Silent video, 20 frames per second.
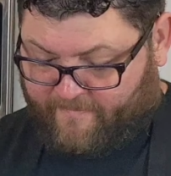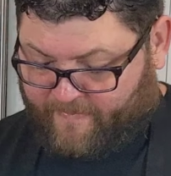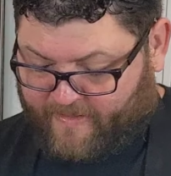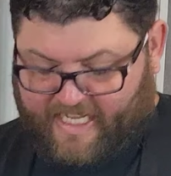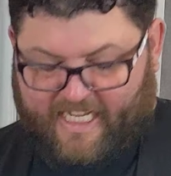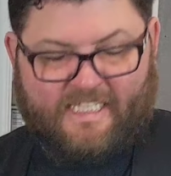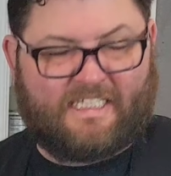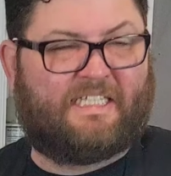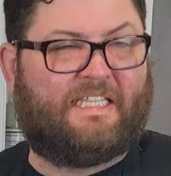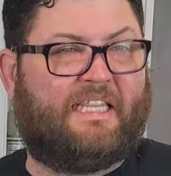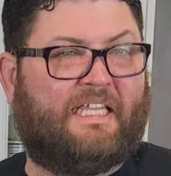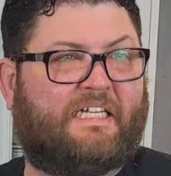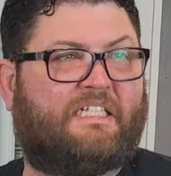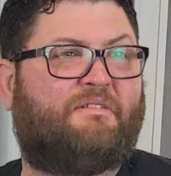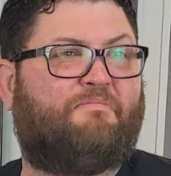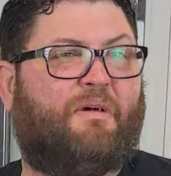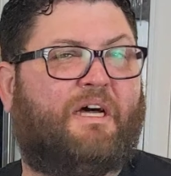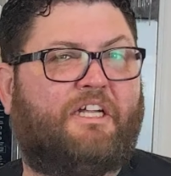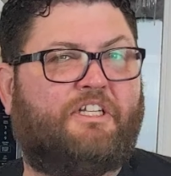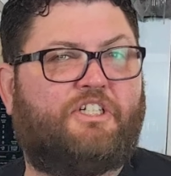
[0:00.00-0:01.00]
It's this
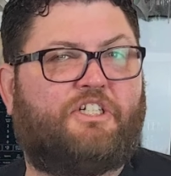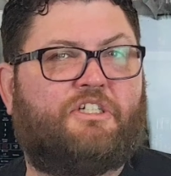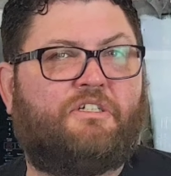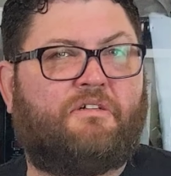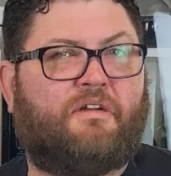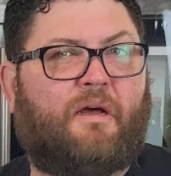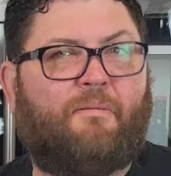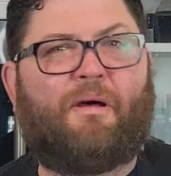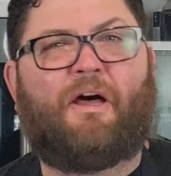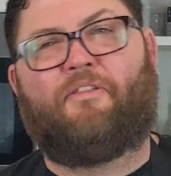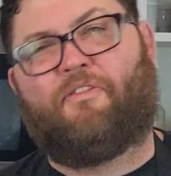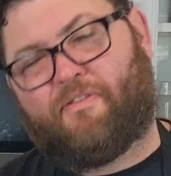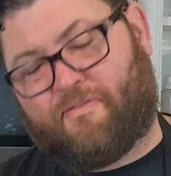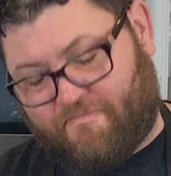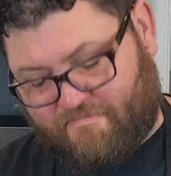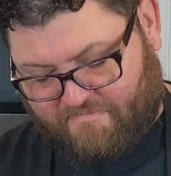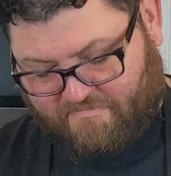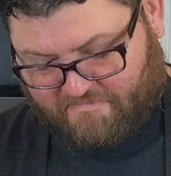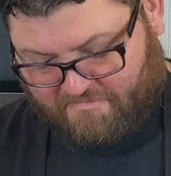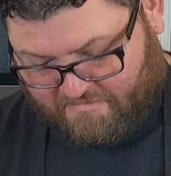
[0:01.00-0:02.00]
much, about
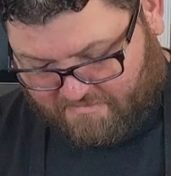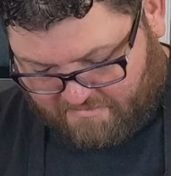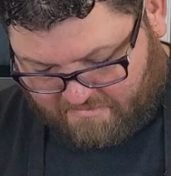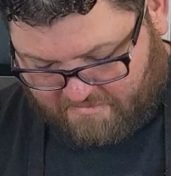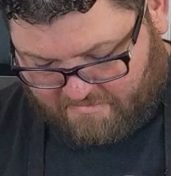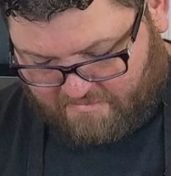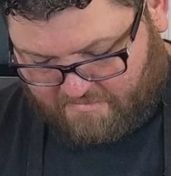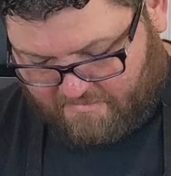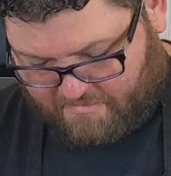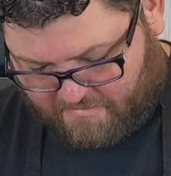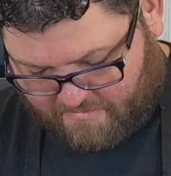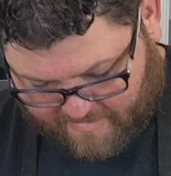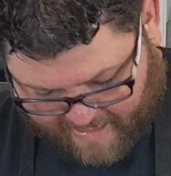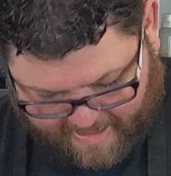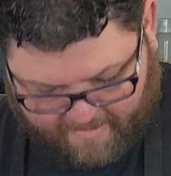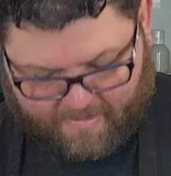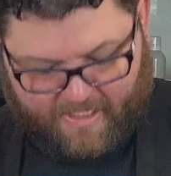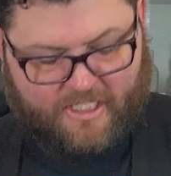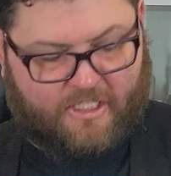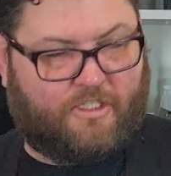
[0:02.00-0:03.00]

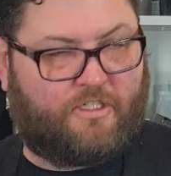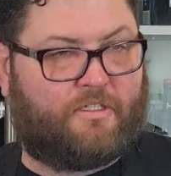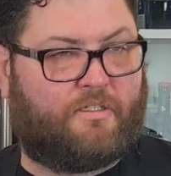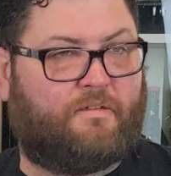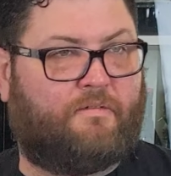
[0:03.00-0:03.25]
that much.